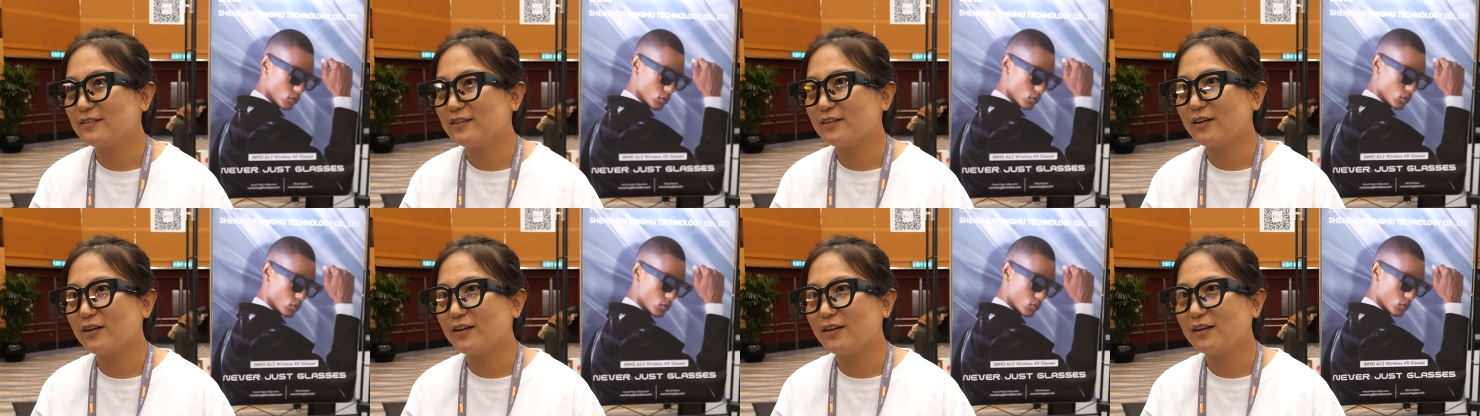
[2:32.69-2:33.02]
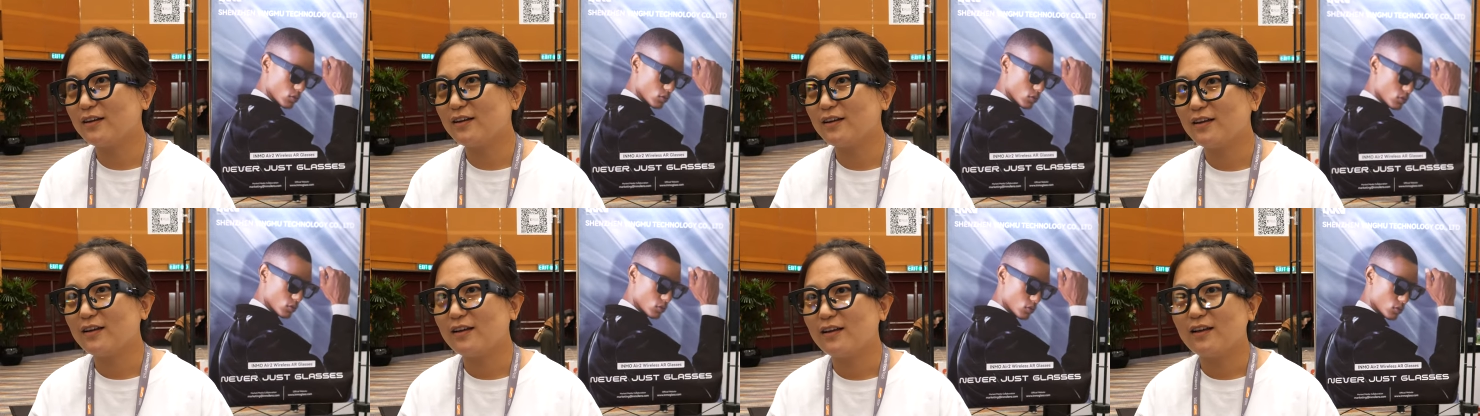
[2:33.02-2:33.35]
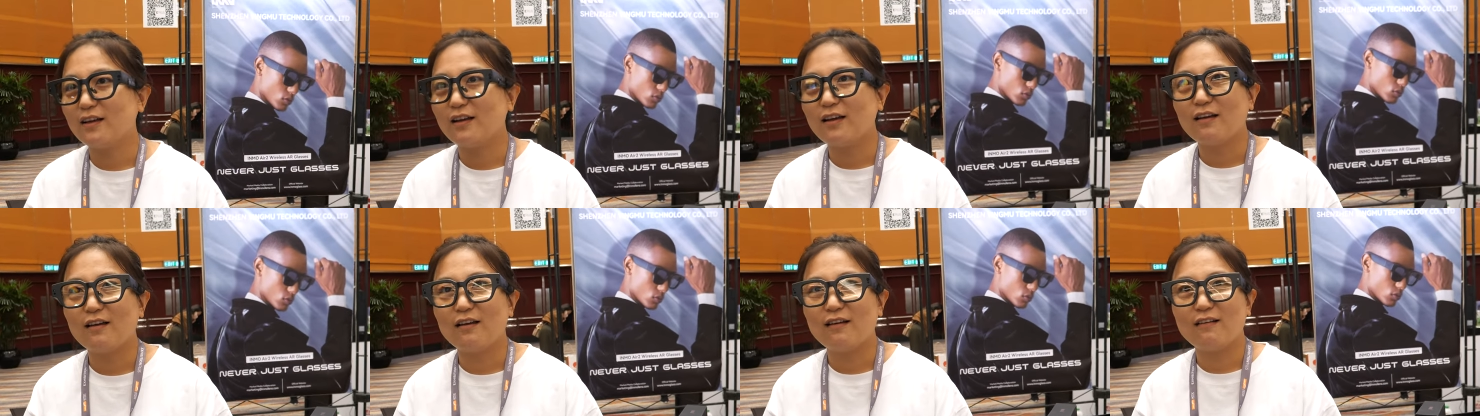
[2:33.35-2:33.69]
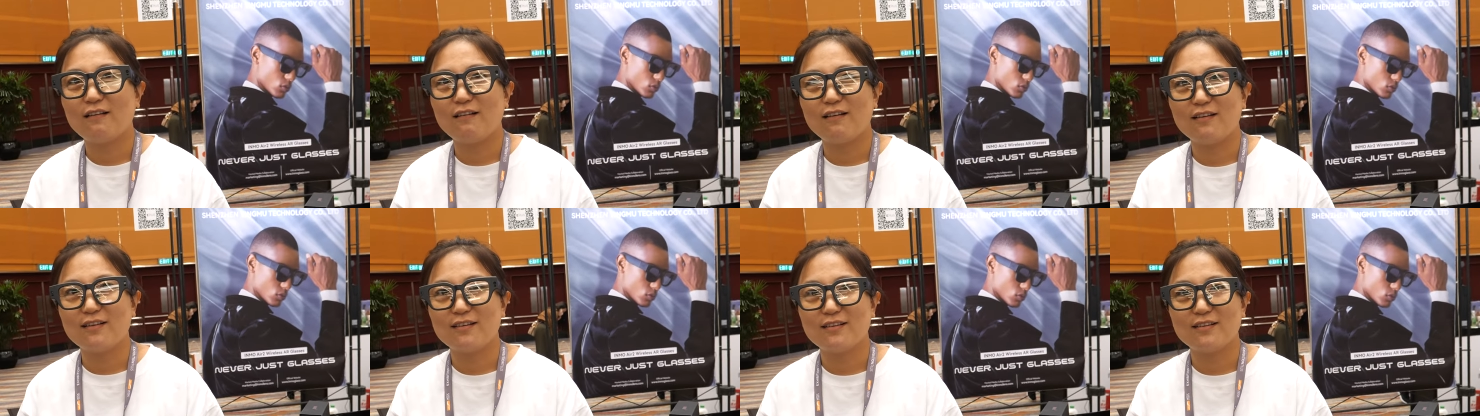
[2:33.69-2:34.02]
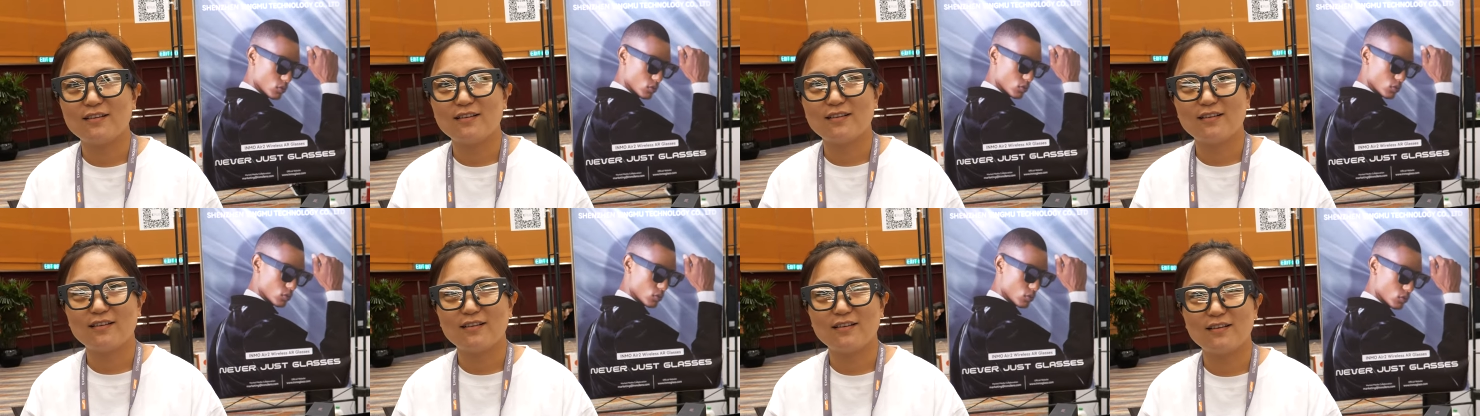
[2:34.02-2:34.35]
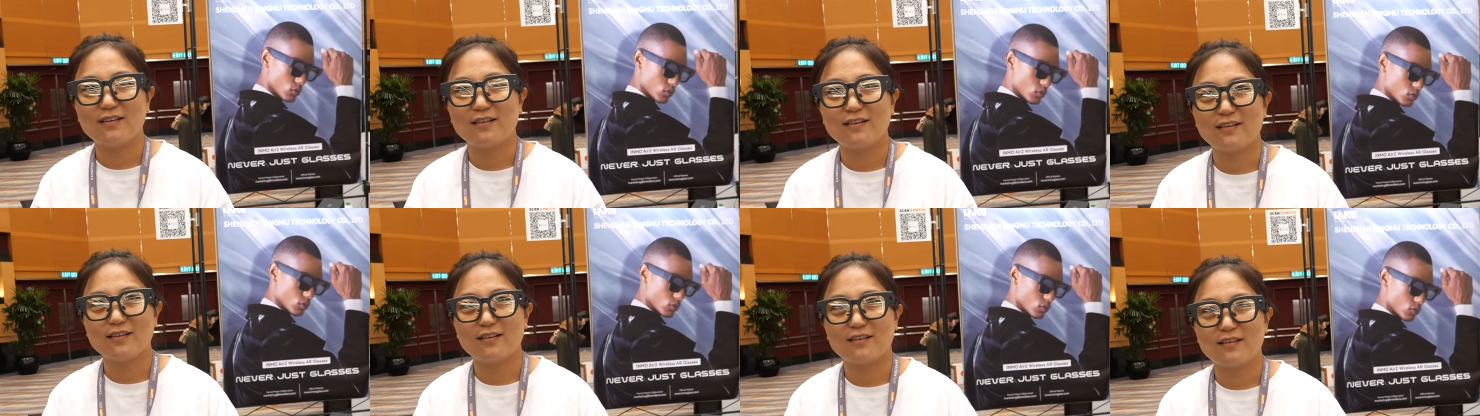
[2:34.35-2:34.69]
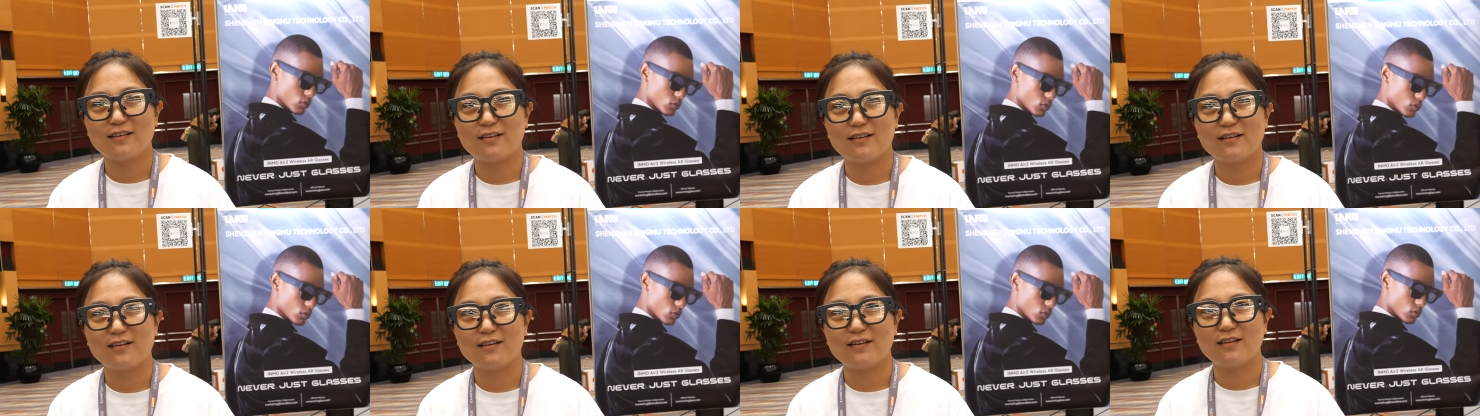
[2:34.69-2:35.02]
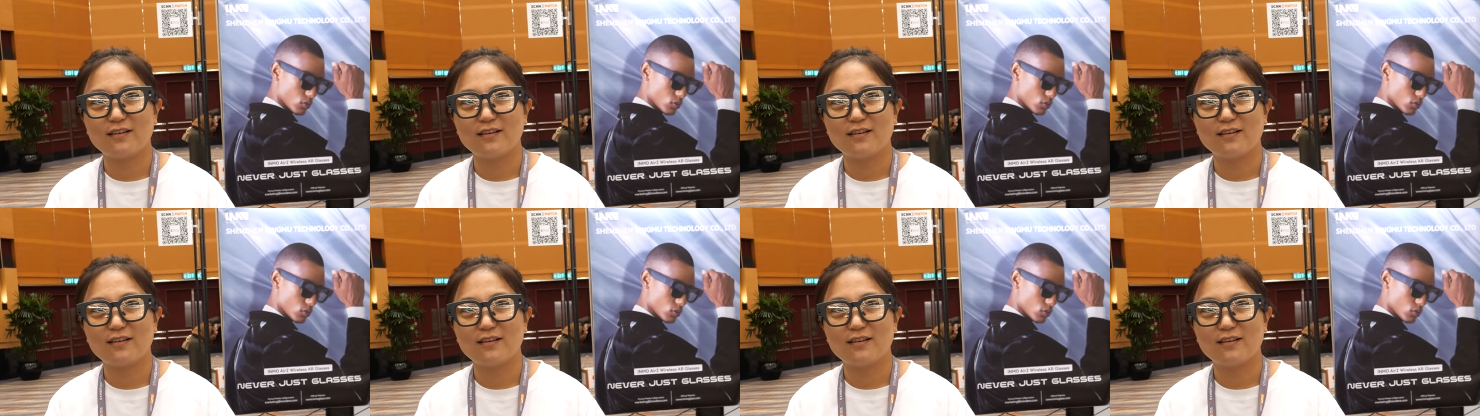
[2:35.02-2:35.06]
[no speech]